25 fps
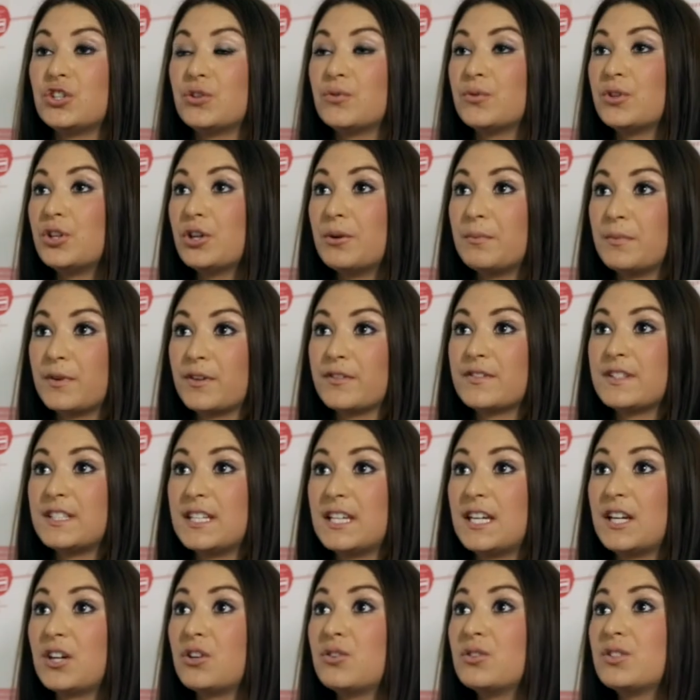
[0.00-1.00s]
to a number of
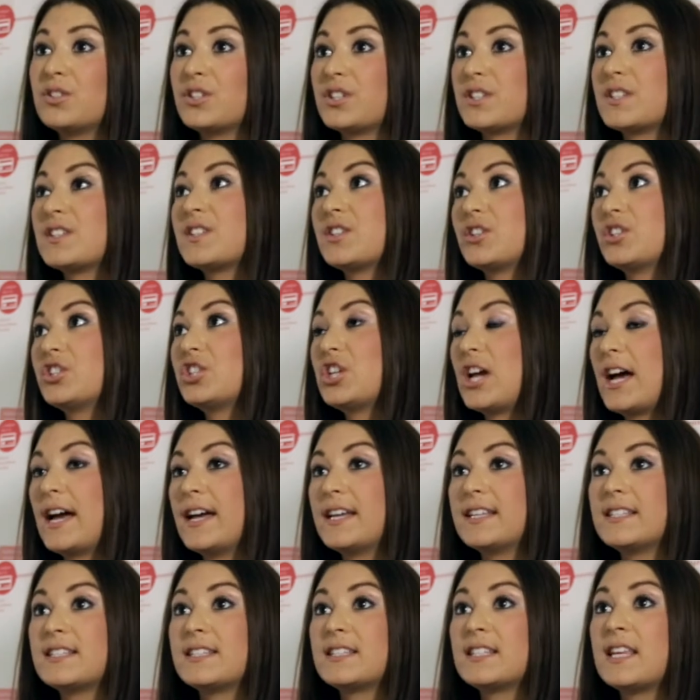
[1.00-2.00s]
stakeholders such
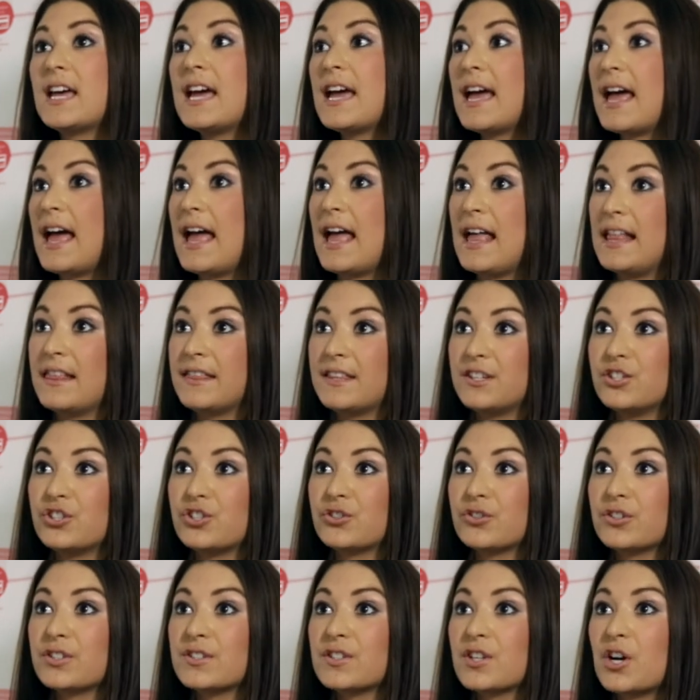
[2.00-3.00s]
as health
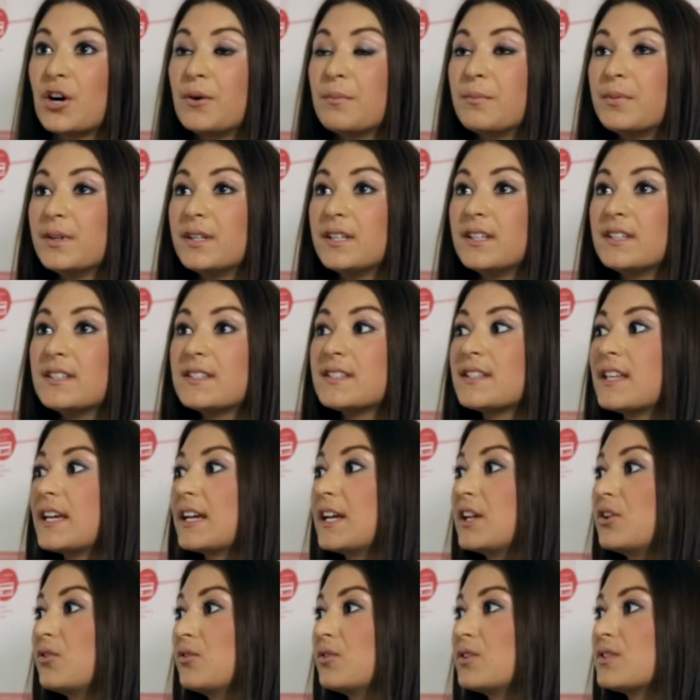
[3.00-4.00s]
insurance companies. They
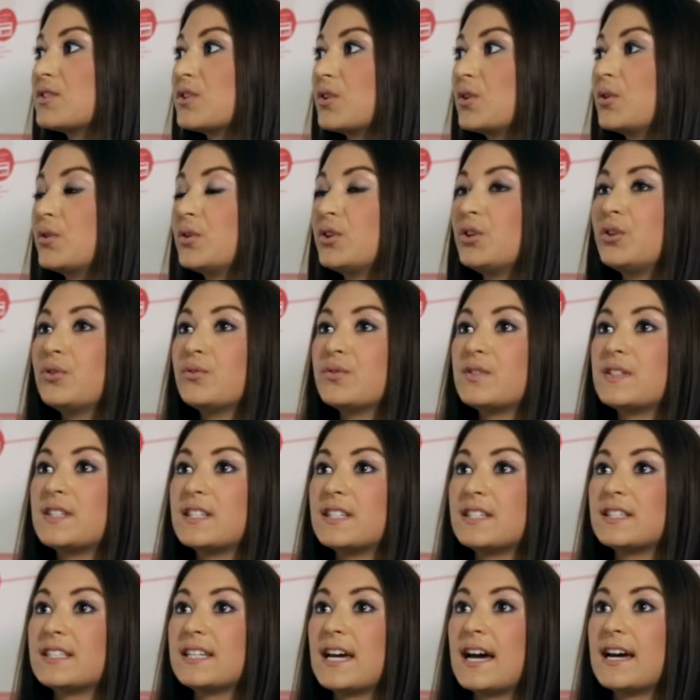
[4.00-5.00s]
can also use
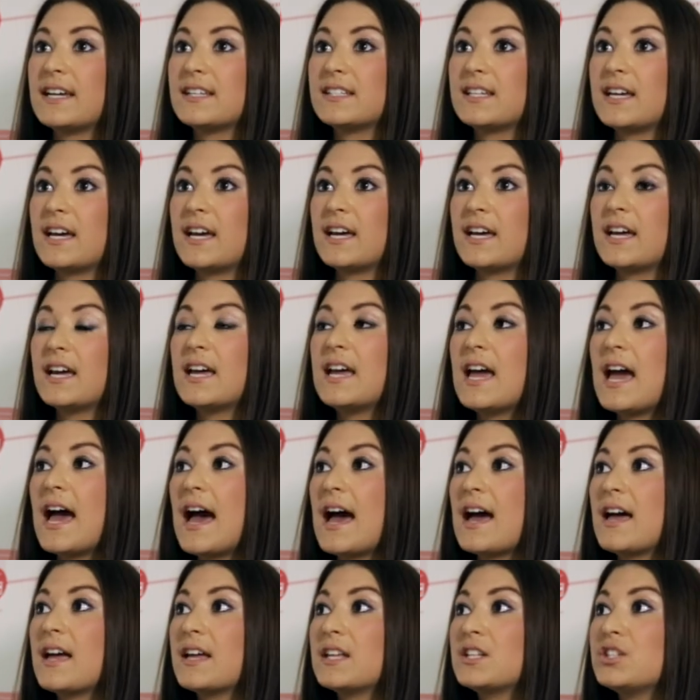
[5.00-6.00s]
this data
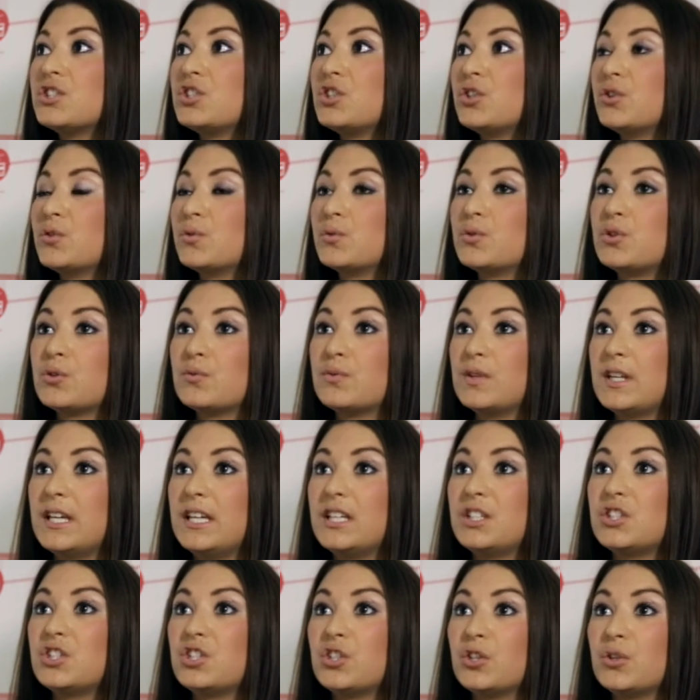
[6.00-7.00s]
to
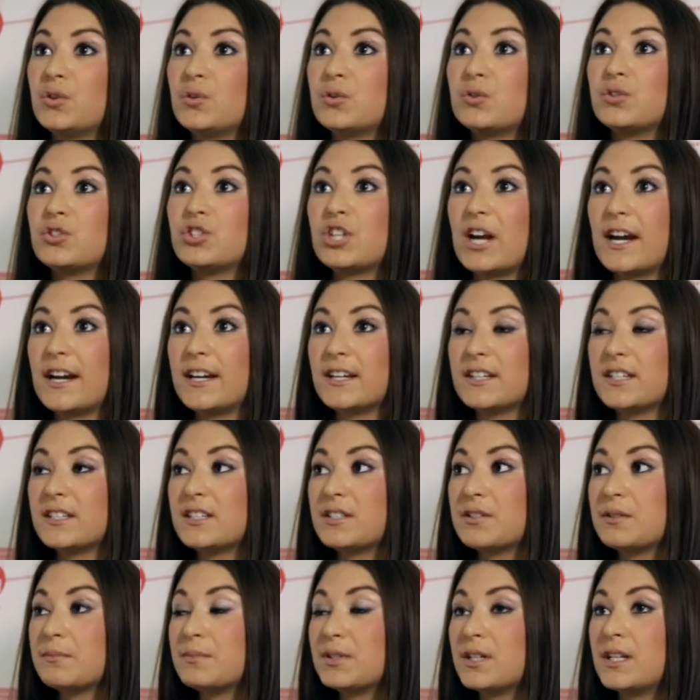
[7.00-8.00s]
donate to
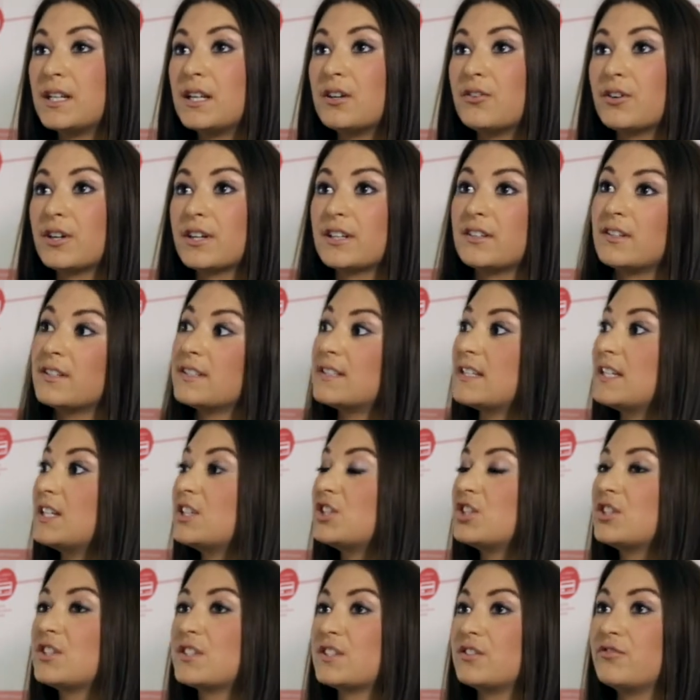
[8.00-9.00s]
charitable
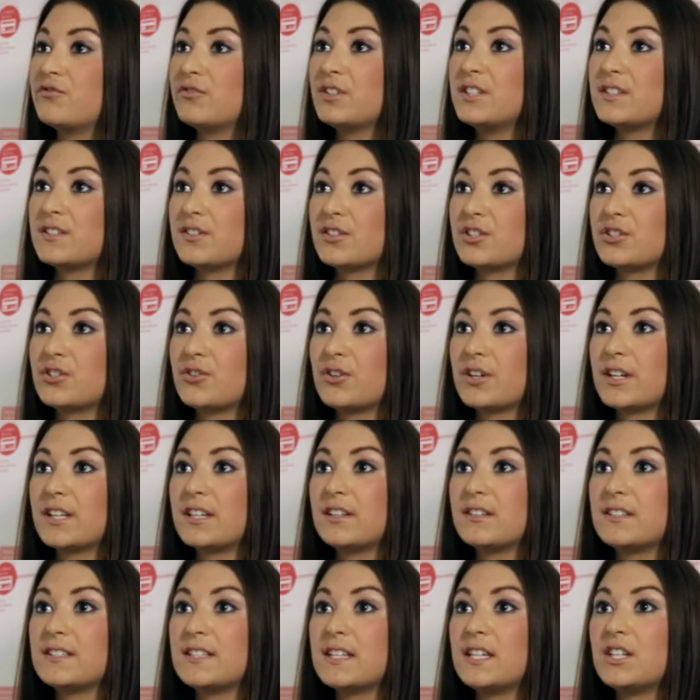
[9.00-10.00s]
organisations and research
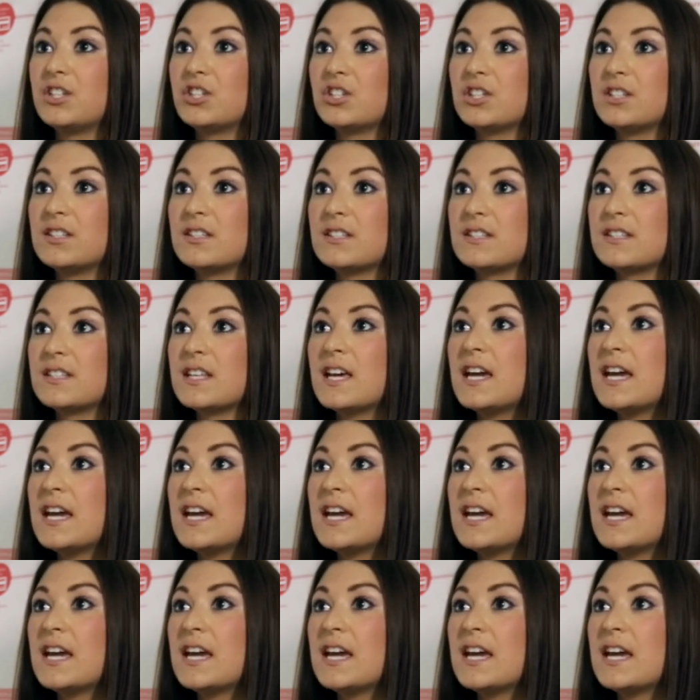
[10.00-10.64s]
organisations